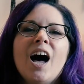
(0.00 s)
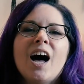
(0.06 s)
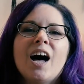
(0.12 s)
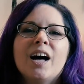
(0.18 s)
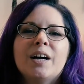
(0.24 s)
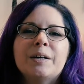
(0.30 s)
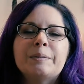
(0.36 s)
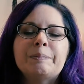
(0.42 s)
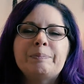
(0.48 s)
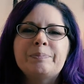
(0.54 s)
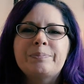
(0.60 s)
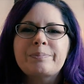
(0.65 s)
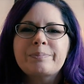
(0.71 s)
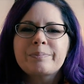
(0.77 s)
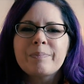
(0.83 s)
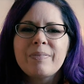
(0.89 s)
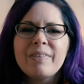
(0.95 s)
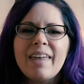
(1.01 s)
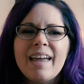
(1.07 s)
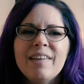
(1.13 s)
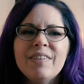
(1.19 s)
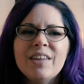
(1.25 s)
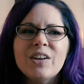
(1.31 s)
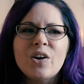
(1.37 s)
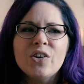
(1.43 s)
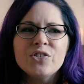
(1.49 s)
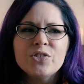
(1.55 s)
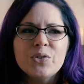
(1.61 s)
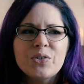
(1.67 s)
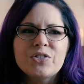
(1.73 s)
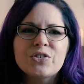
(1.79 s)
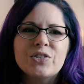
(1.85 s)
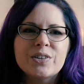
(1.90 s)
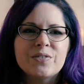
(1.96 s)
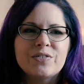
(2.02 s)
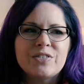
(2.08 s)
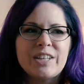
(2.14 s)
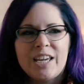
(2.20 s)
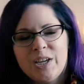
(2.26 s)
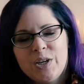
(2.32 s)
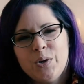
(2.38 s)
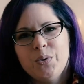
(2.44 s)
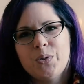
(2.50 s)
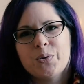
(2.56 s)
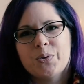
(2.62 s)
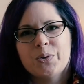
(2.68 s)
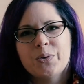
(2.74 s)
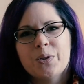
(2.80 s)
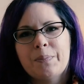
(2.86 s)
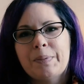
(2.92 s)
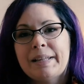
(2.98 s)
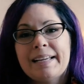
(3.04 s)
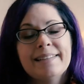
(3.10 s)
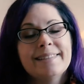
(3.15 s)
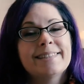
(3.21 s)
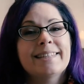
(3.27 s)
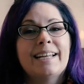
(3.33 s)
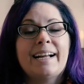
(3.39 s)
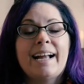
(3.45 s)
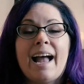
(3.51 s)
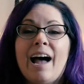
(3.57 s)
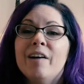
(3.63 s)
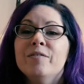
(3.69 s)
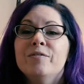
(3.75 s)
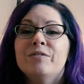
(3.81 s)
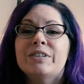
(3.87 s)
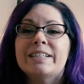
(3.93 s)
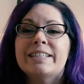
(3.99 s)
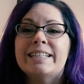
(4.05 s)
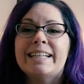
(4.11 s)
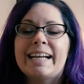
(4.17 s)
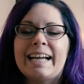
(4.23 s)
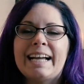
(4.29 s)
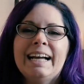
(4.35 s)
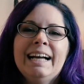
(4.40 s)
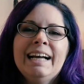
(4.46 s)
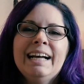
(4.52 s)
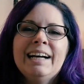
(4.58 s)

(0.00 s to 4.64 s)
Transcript: and then also sort of take you through the plans that I have for today,